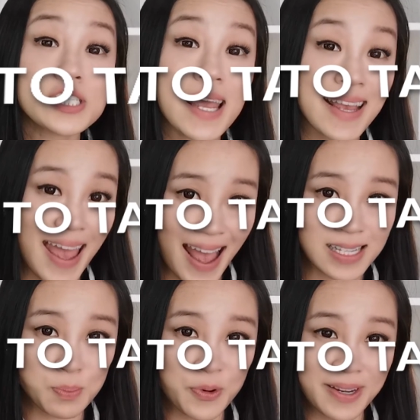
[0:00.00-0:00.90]
take
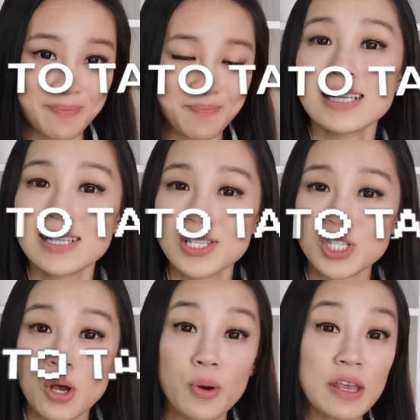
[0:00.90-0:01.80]
aspirin.
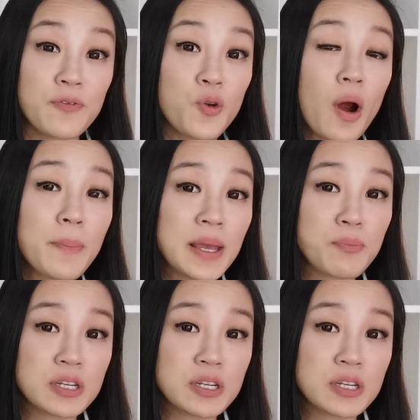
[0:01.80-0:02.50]
So if you are being